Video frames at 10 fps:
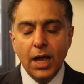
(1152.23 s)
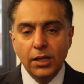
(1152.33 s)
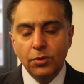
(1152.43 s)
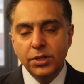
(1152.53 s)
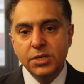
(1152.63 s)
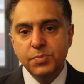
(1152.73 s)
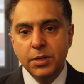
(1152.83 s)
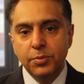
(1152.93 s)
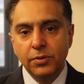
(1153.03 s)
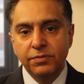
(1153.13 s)
A lot of these
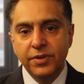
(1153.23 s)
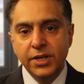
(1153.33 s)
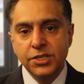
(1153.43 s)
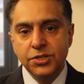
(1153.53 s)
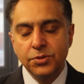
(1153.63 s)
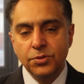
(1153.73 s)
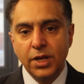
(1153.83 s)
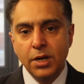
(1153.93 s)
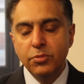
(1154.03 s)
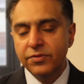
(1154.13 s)
people fit
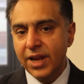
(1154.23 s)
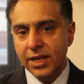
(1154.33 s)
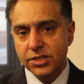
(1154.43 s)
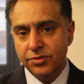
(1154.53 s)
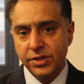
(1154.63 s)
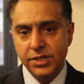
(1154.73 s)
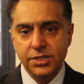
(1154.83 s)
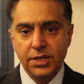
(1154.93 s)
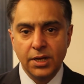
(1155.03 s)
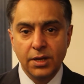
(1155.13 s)
into a number of
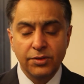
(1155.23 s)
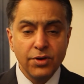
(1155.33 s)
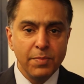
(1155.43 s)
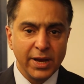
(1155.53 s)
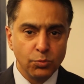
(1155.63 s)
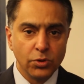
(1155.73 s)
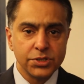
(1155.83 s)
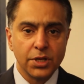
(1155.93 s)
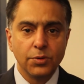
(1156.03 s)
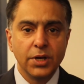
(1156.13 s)
categories, three main
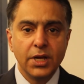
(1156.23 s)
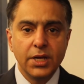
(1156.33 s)
ones though: